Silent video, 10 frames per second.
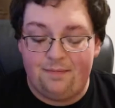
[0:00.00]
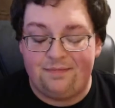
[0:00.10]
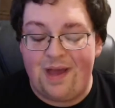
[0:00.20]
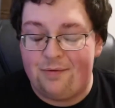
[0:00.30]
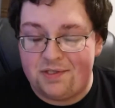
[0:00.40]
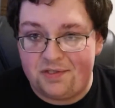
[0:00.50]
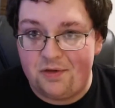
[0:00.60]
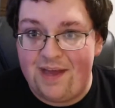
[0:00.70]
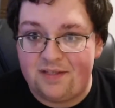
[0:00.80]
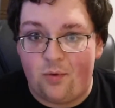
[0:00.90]
I would assume
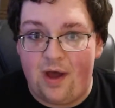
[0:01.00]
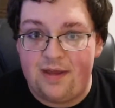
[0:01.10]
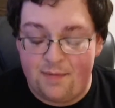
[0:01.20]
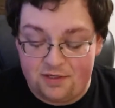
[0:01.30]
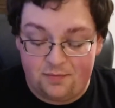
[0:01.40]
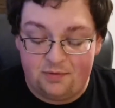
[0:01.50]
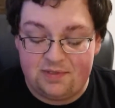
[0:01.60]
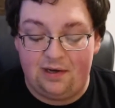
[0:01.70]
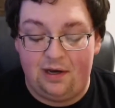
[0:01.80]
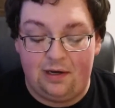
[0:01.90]
that's why the measurement was
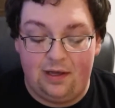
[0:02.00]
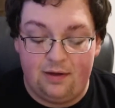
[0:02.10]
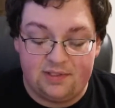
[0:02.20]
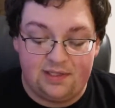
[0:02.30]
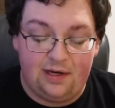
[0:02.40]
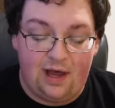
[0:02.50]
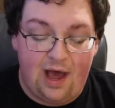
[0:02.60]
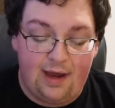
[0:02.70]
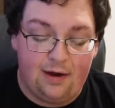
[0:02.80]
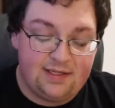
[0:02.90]
a little
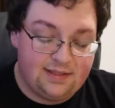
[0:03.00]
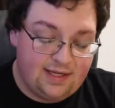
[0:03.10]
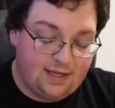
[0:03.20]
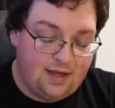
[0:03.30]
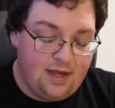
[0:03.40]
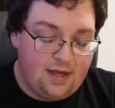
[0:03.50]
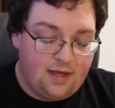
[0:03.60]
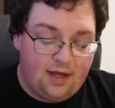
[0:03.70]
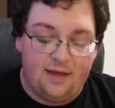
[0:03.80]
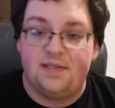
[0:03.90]
higher. I did the
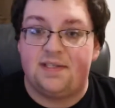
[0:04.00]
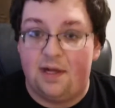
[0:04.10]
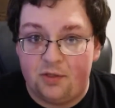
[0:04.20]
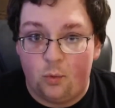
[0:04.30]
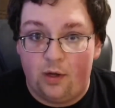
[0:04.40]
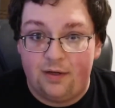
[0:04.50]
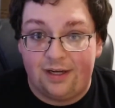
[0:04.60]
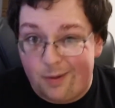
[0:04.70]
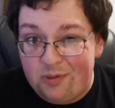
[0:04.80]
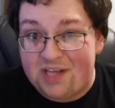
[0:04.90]
Zelda one a
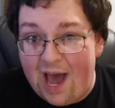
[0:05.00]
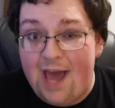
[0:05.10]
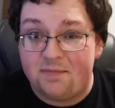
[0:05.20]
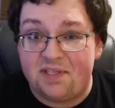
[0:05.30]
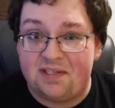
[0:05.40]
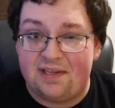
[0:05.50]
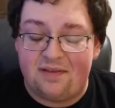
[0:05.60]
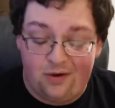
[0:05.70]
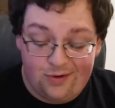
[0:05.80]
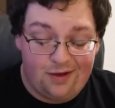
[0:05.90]
couple times because I
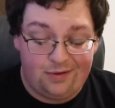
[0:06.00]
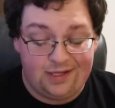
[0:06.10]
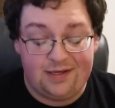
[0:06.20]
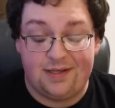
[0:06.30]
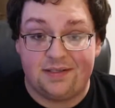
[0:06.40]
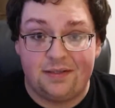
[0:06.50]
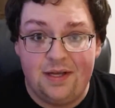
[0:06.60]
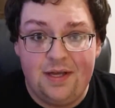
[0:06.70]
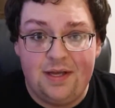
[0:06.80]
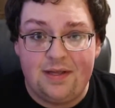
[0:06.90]
thought, well, that
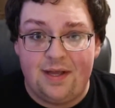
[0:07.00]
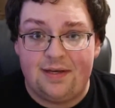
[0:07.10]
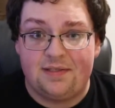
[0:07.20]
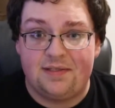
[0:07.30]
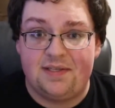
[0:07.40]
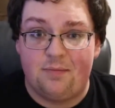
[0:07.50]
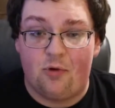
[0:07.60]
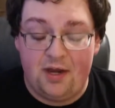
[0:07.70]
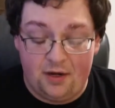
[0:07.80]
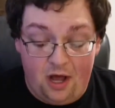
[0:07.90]
doesn't seem
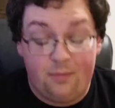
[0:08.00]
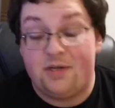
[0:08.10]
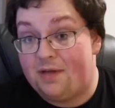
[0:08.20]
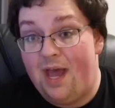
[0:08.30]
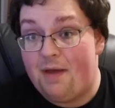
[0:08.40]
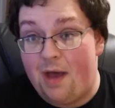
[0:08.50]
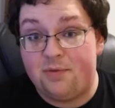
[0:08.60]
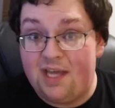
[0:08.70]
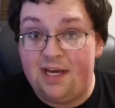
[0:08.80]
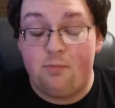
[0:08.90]
right at all. But yeah, I was
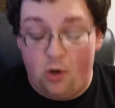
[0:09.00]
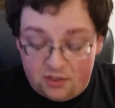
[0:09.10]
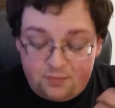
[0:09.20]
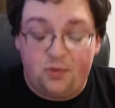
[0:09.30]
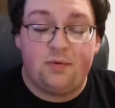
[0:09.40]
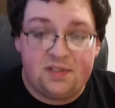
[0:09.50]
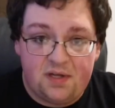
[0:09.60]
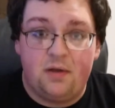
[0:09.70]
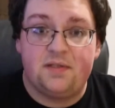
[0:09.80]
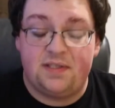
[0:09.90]
getting multiple
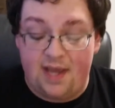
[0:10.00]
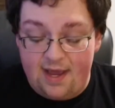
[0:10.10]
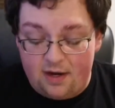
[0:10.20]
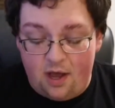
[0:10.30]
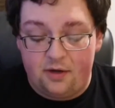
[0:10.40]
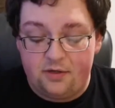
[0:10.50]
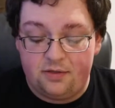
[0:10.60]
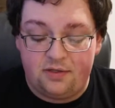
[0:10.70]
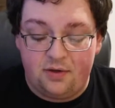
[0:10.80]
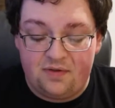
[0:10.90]
results at
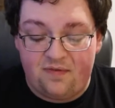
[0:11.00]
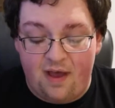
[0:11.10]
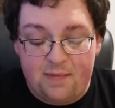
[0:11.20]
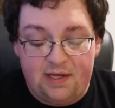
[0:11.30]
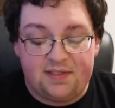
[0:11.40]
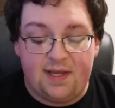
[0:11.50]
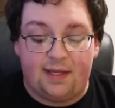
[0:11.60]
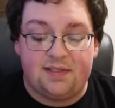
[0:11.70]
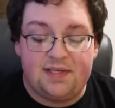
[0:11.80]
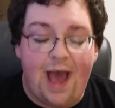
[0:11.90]
135
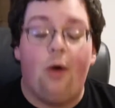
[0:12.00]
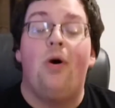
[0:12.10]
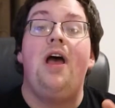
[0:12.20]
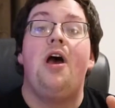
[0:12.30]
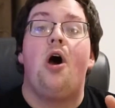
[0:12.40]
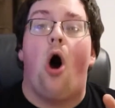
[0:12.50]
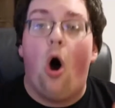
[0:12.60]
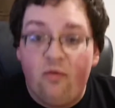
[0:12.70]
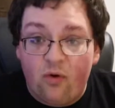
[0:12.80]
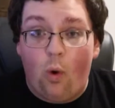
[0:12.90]
milliseconds. Now,
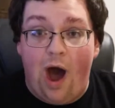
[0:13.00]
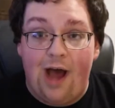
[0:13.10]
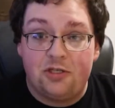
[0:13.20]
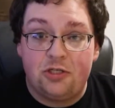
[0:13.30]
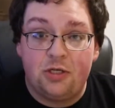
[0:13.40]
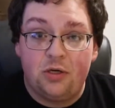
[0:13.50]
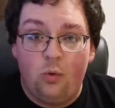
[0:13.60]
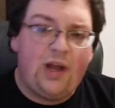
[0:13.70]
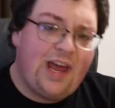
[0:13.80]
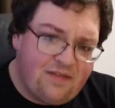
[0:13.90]
Overwatch.
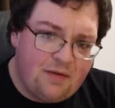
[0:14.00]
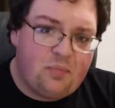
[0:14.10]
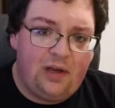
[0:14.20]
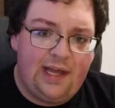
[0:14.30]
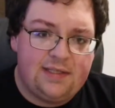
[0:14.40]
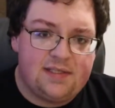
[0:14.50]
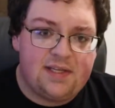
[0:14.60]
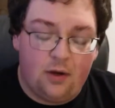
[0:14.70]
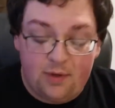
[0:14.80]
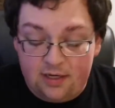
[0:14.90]
What kind of input latency
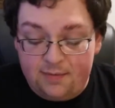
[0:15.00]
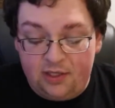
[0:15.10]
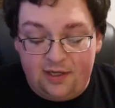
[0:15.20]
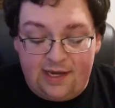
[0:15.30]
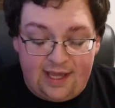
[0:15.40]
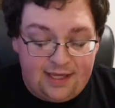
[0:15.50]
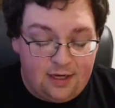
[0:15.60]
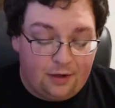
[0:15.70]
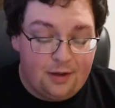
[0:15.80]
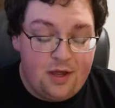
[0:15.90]
are we going to be looking at
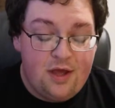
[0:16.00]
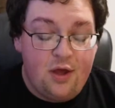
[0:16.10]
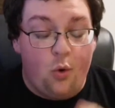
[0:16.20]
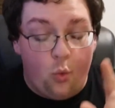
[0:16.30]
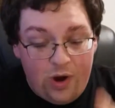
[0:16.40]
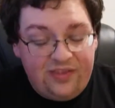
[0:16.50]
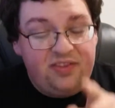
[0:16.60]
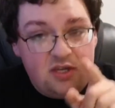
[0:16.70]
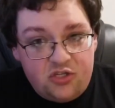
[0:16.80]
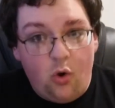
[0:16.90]
here? With
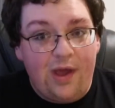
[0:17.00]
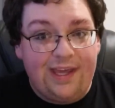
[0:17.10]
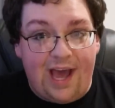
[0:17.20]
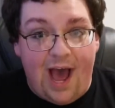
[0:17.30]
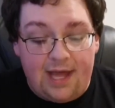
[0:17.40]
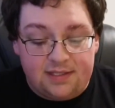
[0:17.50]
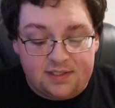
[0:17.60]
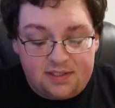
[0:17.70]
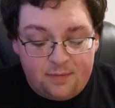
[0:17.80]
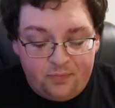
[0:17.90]
the
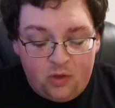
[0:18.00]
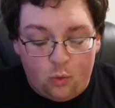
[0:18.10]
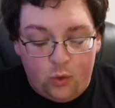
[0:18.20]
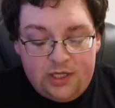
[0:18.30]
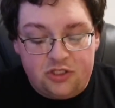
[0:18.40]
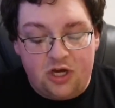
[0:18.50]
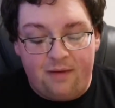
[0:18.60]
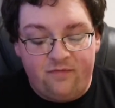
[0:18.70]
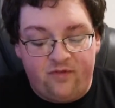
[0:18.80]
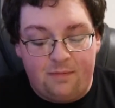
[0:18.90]
Joy-Cons, we
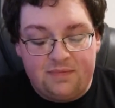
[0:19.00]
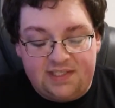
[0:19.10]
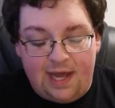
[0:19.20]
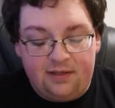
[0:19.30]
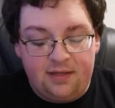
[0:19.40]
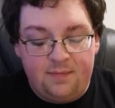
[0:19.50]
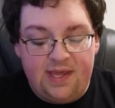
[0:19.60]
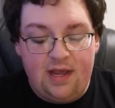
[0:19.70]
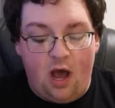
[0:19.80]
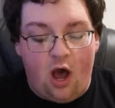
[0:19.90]
jump from Zelda
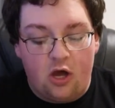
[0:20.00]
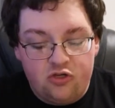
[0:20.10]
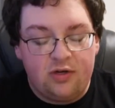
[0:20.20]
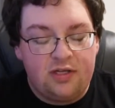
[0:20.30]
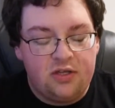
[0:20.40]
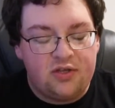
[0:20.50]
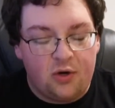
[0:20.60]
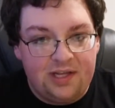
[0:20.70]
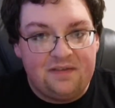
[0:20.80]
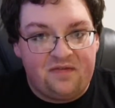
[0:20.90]
being
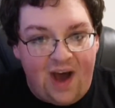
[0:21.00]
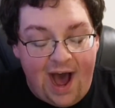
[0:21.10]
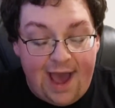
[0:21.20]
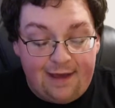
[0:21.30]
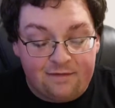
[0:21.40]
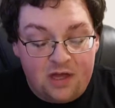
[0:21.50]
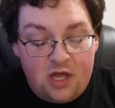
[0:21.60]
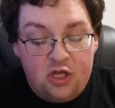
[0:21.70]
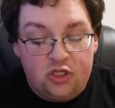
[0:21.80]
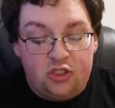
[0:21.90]
135
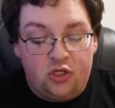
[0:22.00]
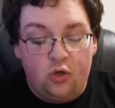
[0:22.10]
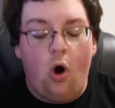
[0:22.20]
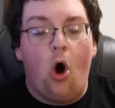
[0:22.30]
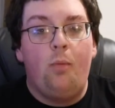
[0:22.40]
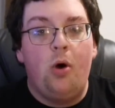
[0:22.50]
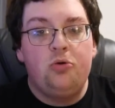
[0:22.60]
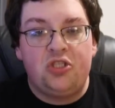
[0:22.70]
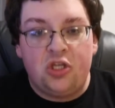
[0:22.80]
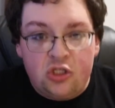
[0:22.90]
to
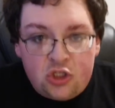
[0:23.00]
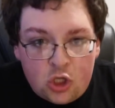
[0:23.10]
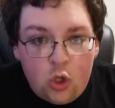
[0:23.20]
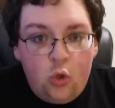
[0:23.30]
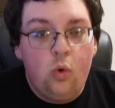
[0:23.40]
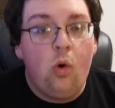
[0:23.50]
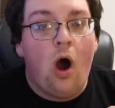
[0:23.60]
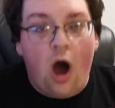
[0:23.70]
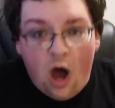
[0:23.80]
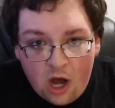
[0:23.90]
almost
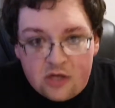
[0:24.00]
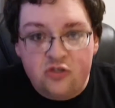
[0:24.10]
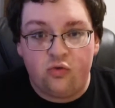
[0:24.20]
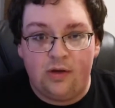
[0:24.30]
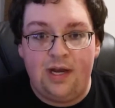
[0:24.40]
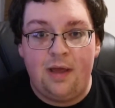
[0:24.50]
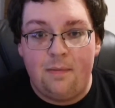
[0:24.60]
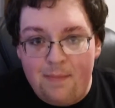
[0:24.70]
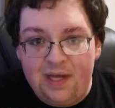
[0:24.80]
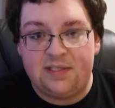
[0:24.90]
200
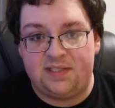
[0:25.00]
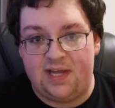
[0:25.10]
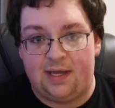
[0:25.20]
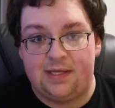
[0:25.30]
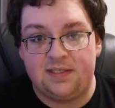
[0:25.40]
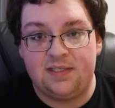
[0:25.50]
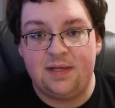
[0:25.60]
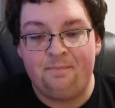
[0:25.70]
milliseconds.